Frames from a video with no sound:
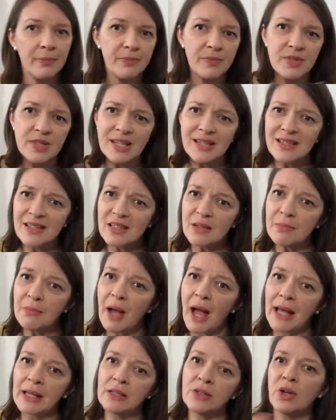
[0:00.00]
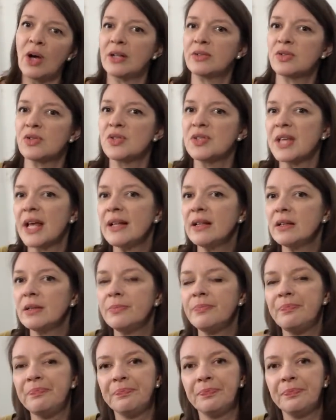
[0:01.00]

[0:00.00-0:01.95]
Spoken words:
system, and you had to sell,